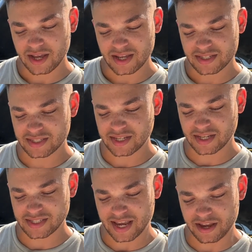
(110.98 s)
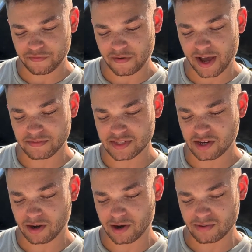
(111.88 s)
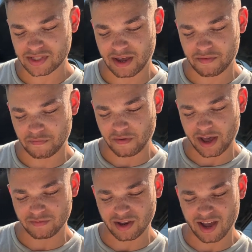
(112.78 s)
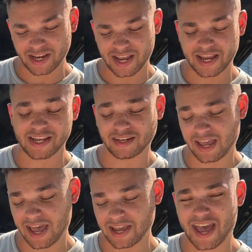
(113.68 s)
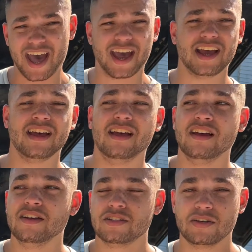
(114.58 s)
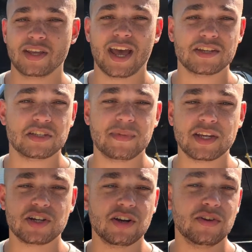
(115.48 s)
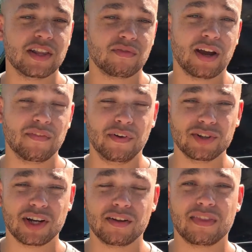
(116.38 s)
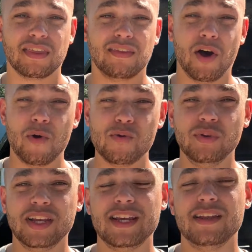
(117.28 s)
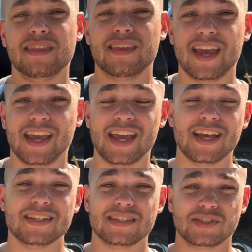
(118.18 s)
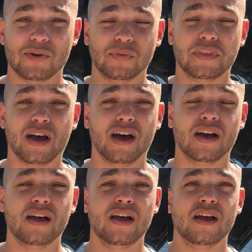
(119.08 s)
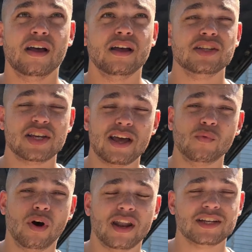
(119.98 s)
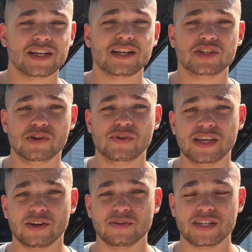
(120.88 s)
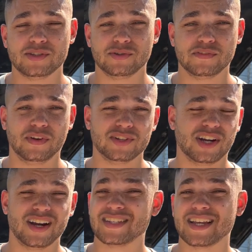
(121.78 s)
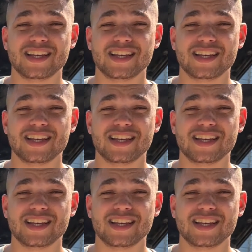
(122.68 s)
68507598AA. So yeah, just make sure you get the right filter. The only thing is, so the Gen 1 and Gen 2 EcoDiesel's filter is like